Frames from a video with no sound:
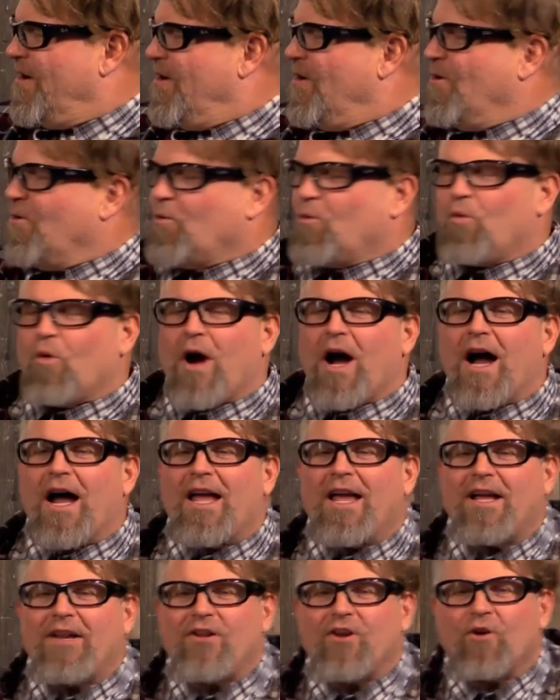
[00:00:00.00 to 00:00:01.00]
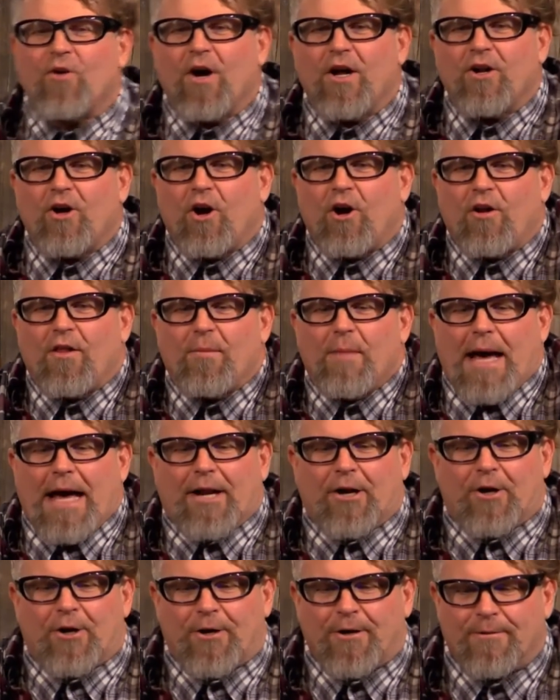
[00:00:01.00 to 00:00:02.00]
Ryan, you're on Heart of the
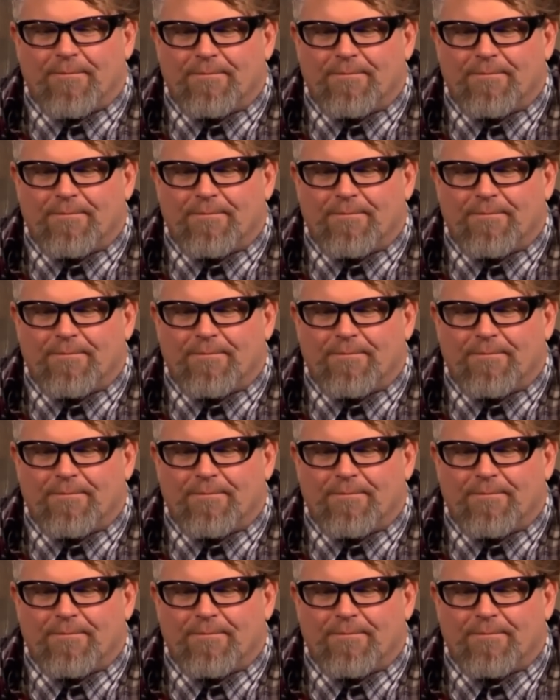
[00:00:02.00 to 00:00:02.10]
Matter.